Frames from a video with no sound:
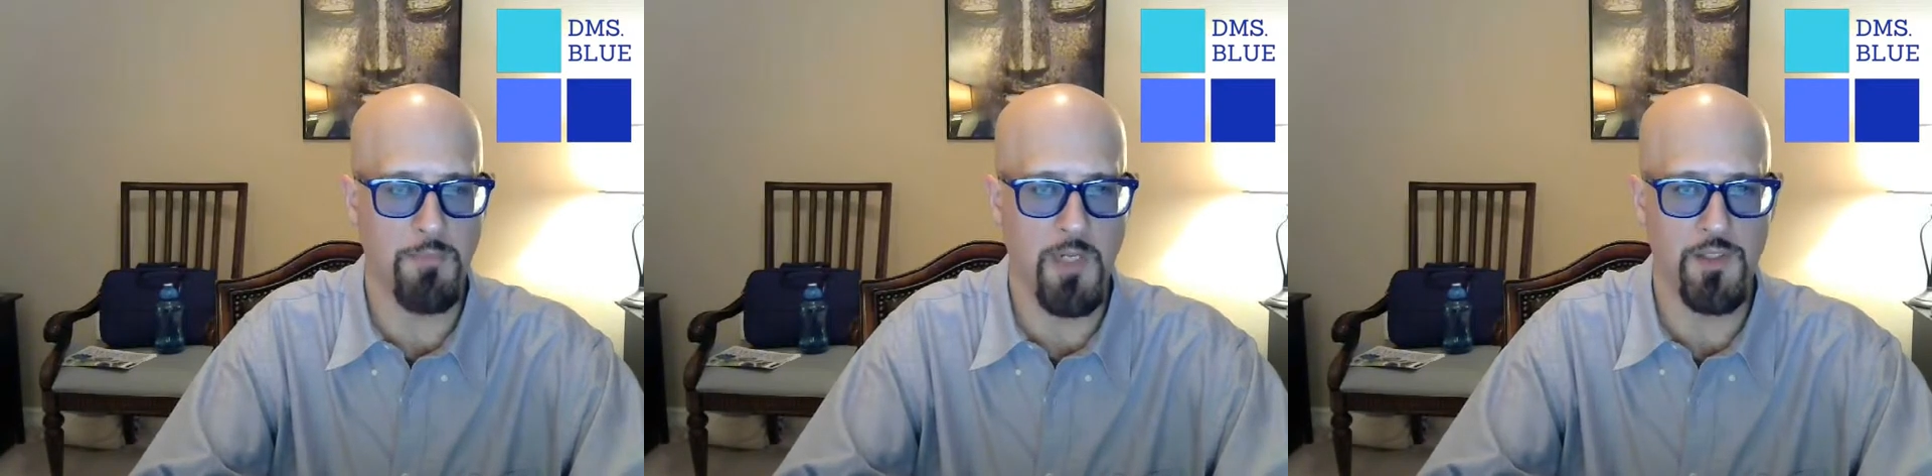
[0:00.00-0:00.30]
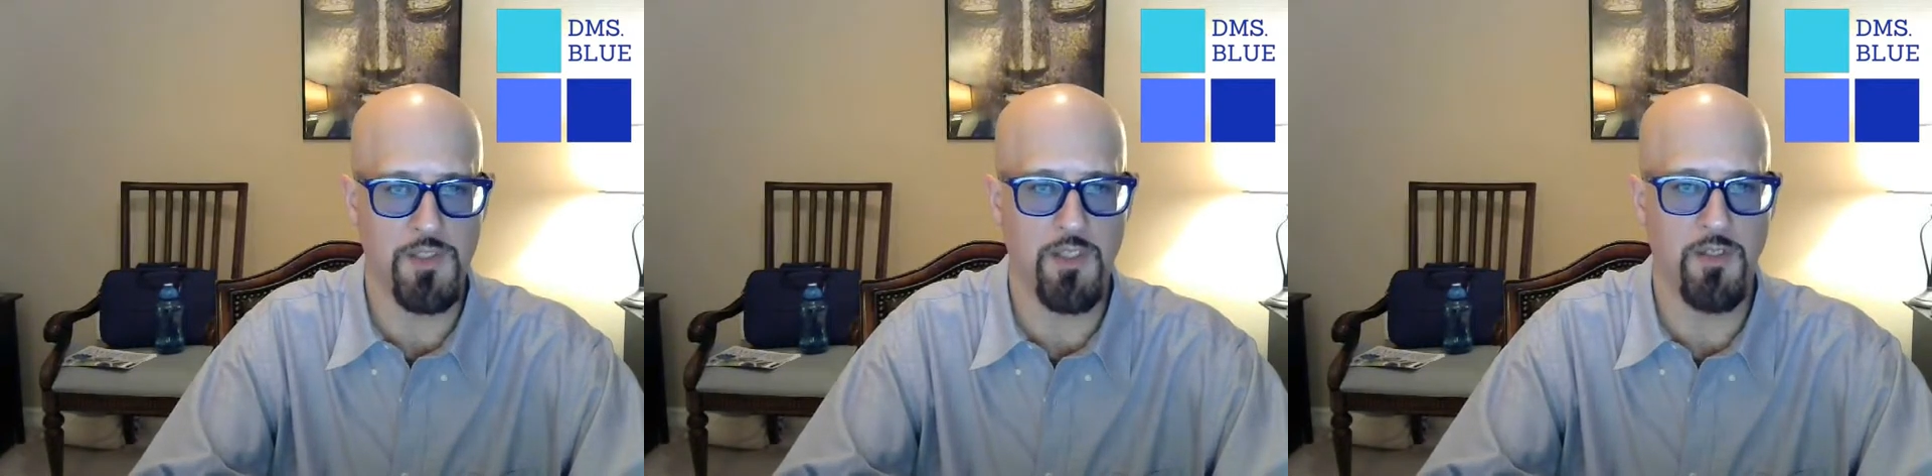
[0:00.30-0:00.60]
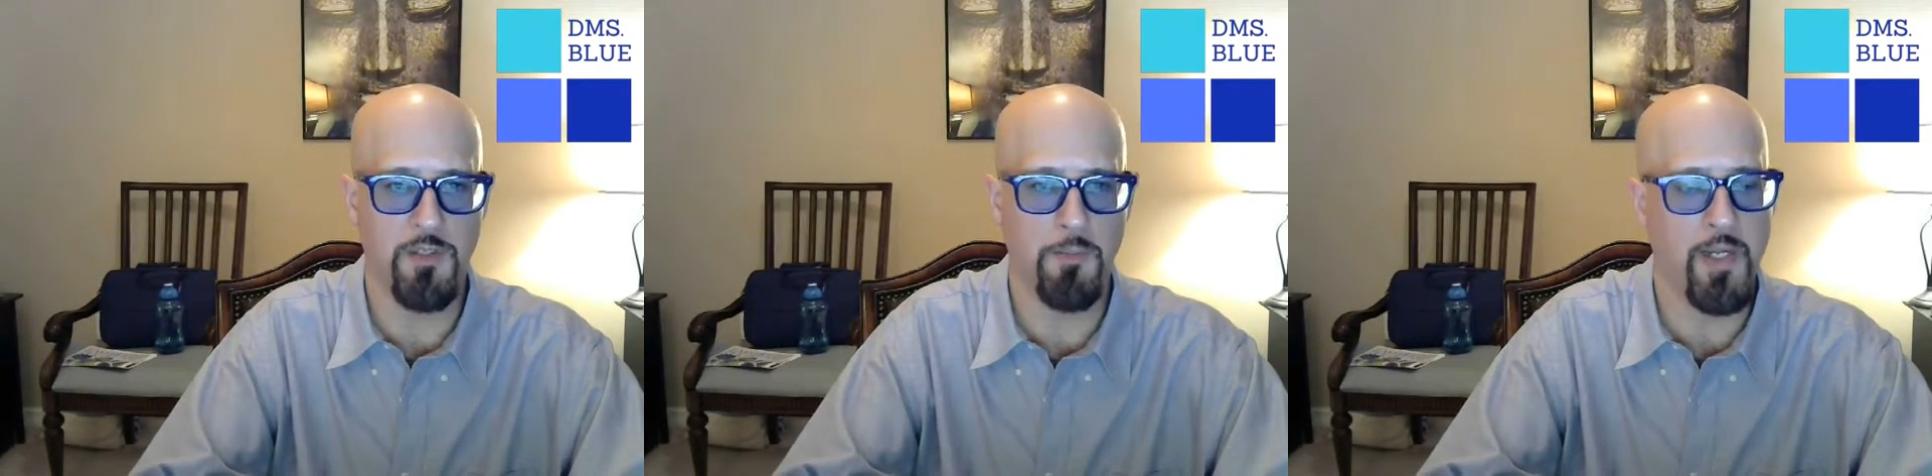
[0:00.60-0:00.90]
by the seat
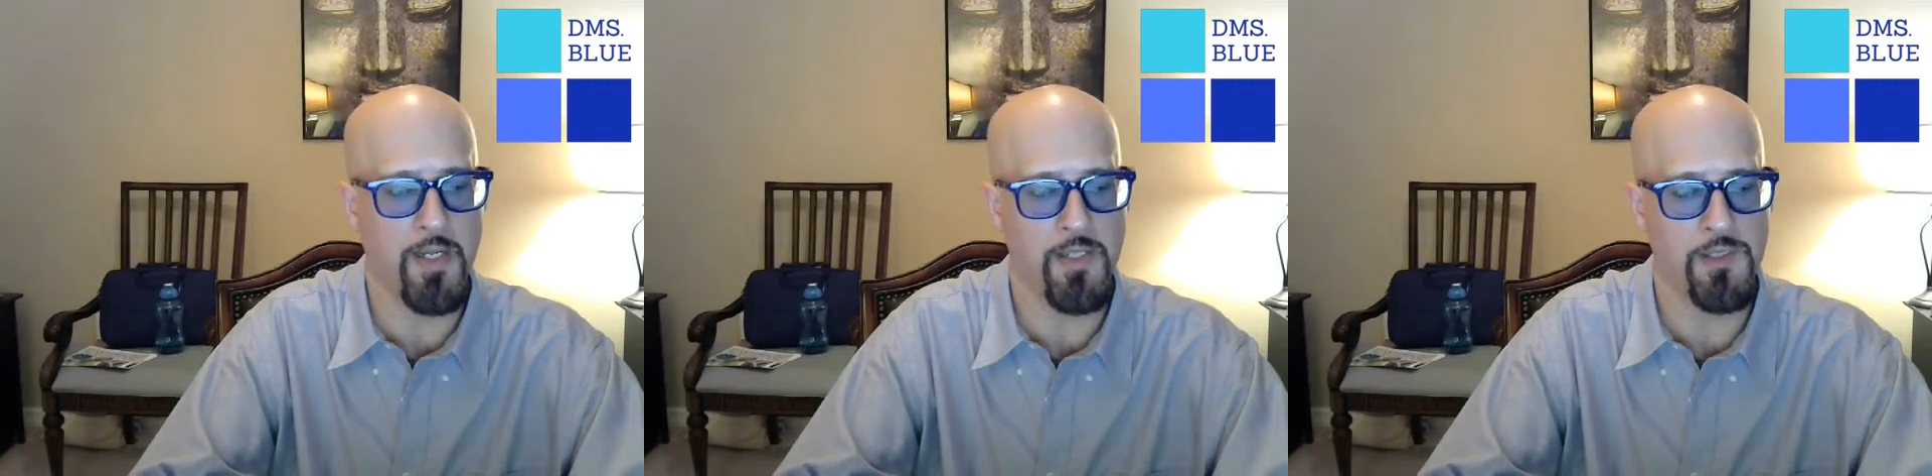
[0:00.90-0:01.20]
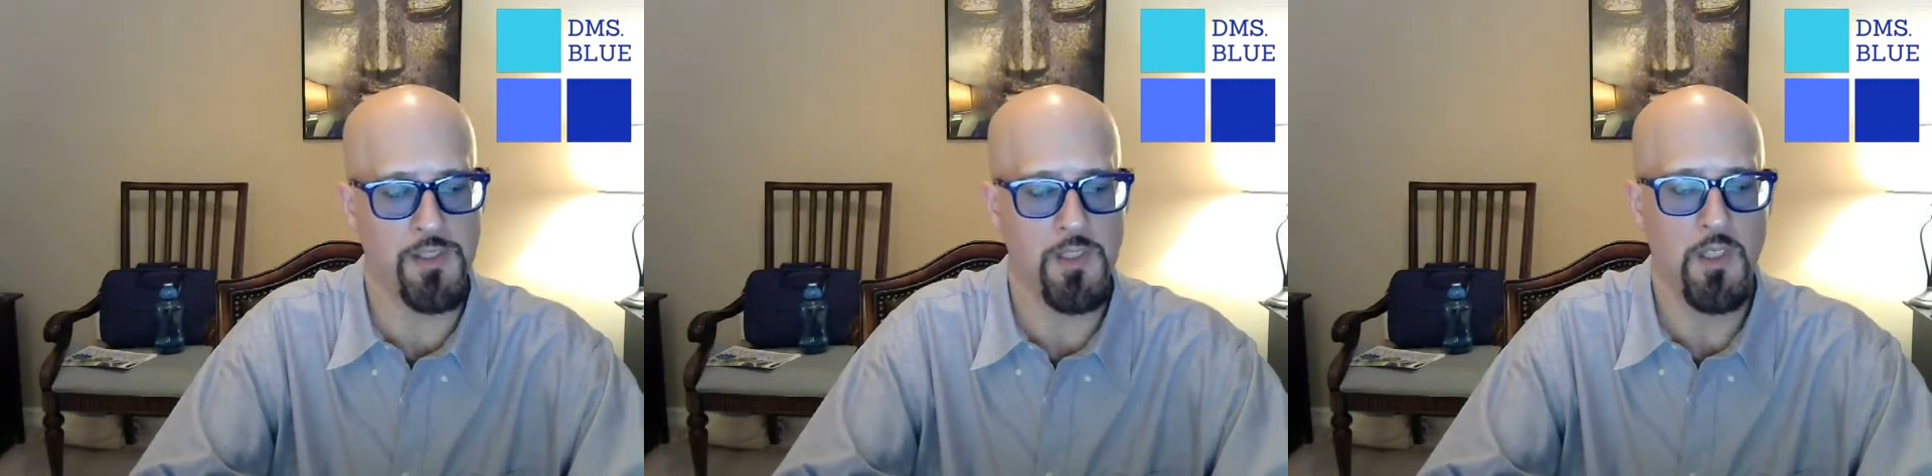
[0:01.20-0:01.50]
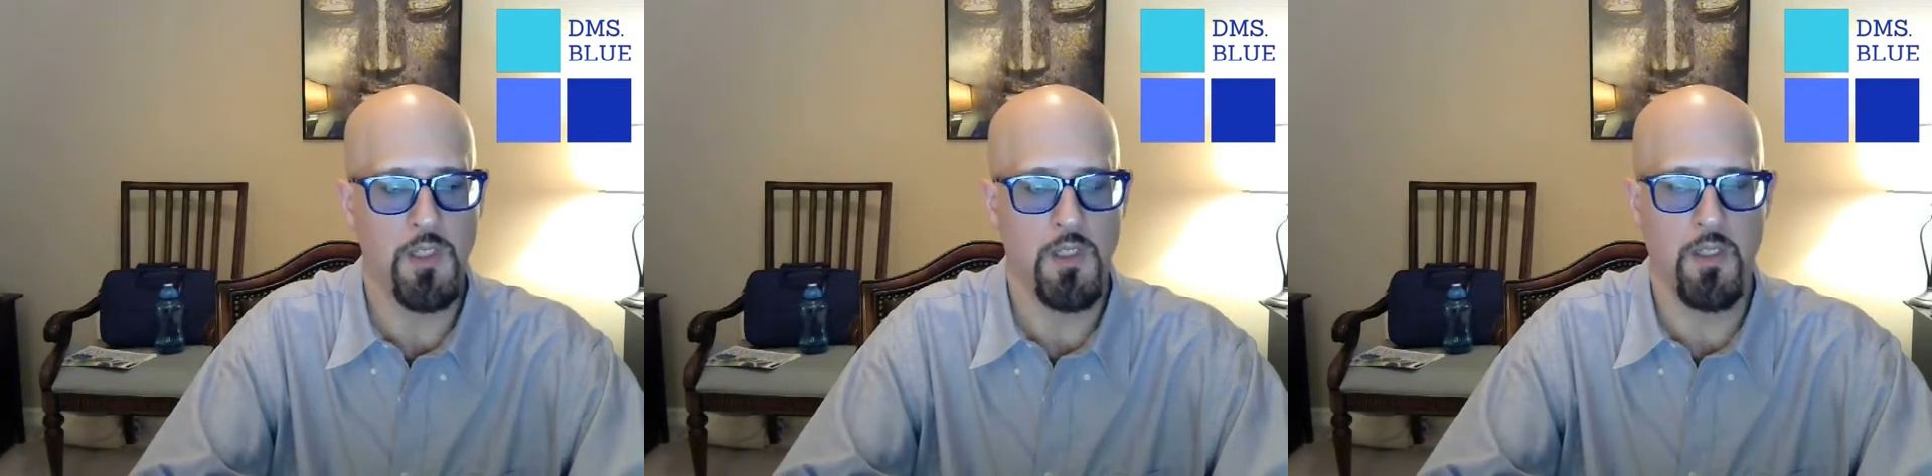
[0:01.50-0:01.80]
of their
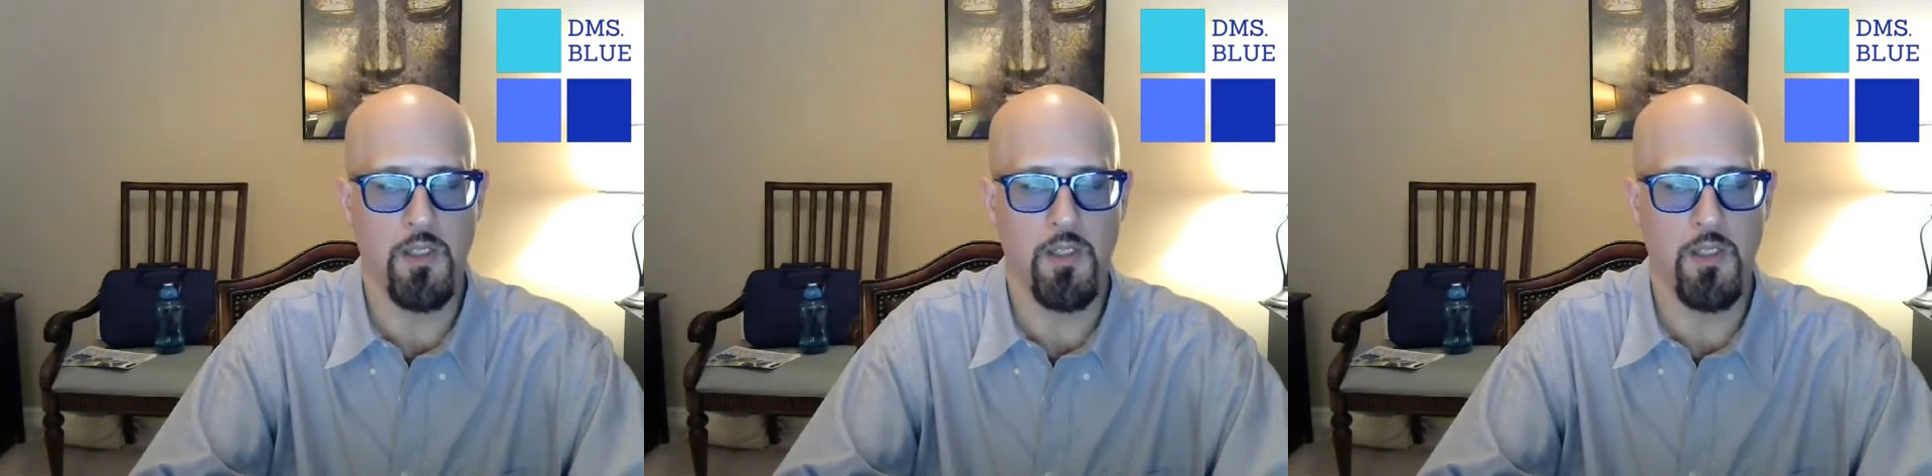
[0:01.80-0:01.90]
pants